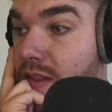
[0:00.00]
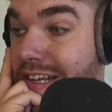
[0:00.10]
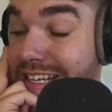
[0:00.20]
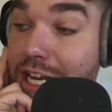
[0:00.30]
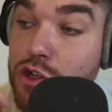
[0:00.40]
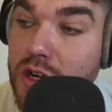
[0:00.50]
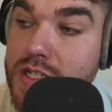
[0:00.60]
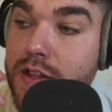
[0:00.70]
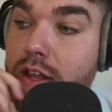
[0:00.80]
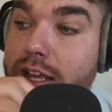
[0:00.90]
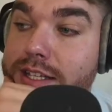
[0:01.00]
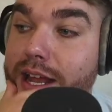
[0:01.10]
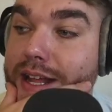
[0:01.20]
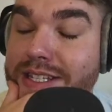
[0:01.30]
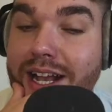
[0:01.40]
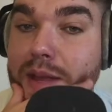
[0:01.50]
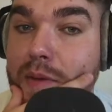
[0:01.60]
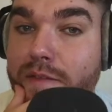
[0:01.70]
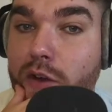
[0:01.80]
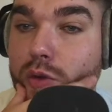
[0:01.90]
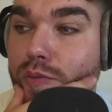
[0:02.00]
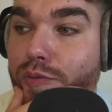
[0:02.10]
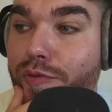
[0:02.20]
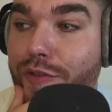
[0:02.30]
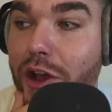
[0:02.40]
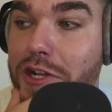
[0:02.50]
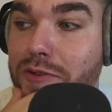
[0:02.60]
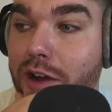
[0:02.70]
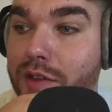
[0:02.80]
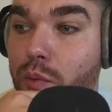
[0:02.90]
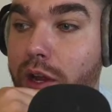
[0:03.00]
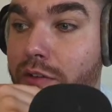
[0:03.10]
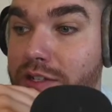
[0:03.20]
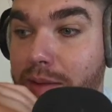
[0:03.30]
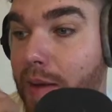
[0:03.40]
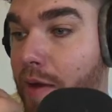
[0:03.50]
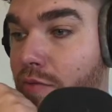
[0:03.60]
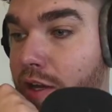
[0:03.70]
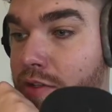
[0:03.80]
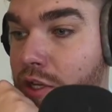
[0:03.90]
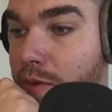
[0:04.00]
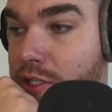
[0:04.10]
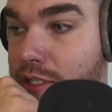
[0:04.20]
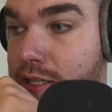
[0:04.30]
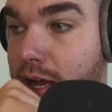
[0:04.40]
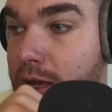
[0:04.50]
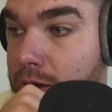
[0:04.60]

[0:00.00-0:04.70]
interesting that he said attacking midfield first rather than winger, isn't it? Maybe I'm reading too much into that.